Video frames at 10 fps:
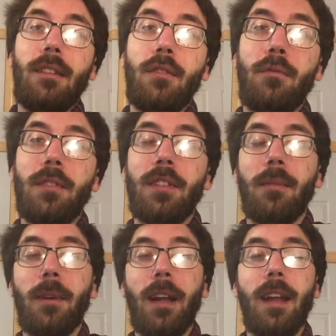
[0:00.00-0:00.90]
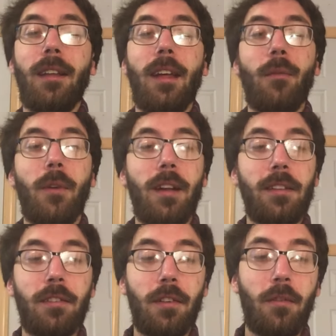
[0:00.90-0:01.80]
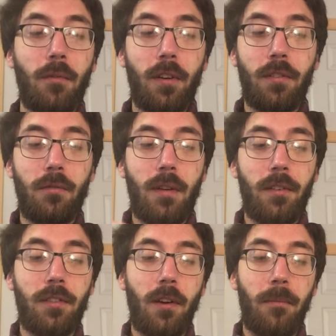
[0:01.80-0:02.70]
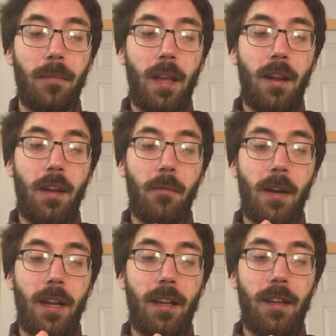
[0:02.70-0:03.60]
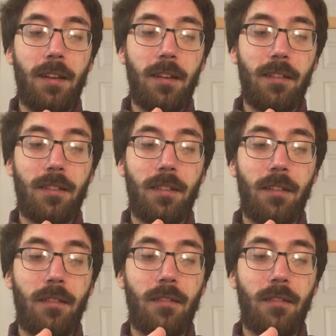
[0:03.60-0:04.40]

twisting my hand that way isn't going to work too well. So anyway, it is